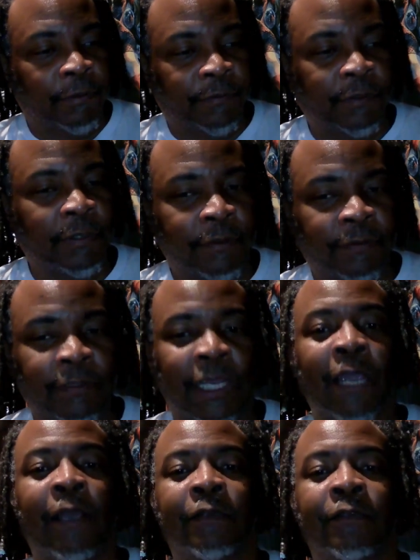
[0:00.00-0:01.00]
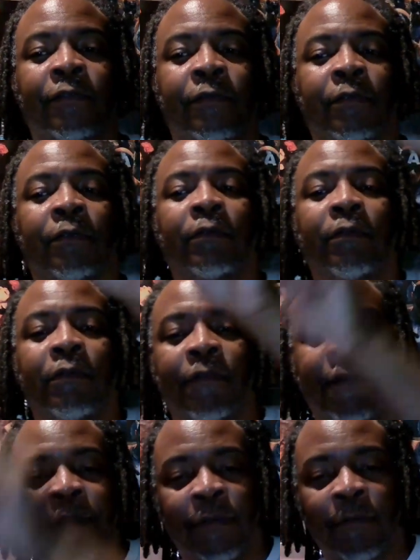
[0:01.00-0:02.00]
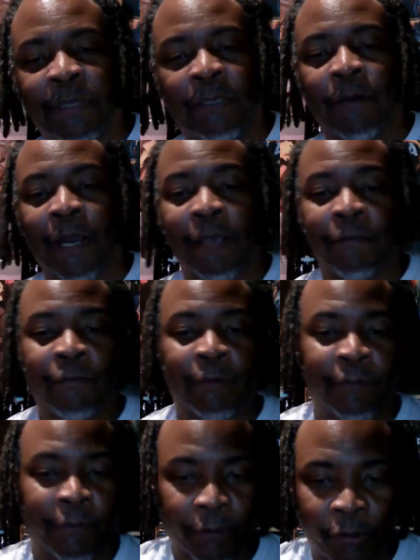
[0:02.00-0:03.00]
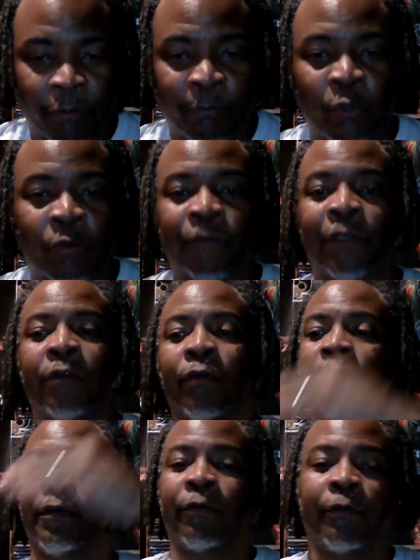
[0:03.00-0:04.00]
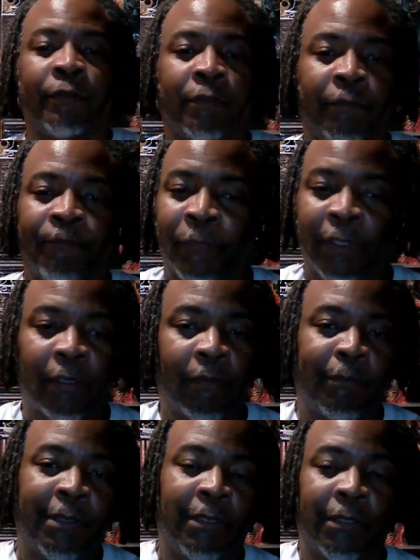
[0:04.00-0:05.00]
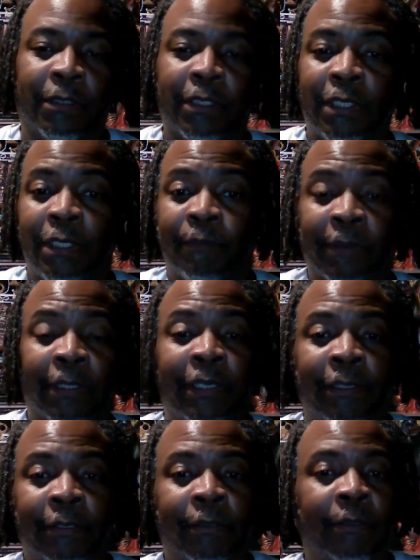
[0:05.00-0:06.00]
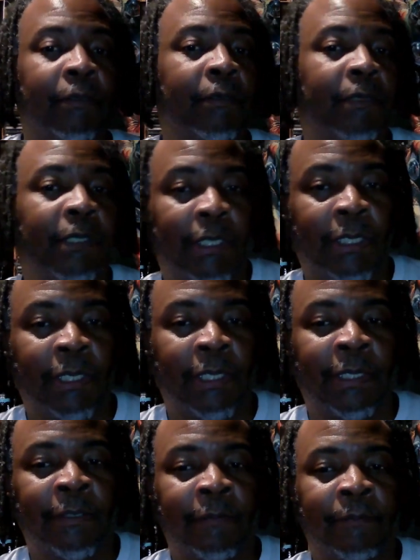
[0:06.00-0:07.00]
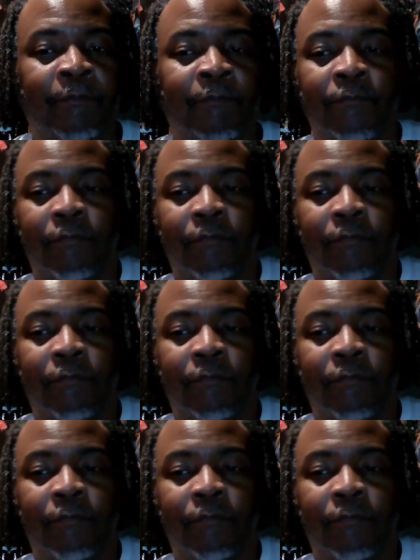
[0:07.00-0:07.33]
going to see this character then appear either in their own movie or they're going to be a key player in,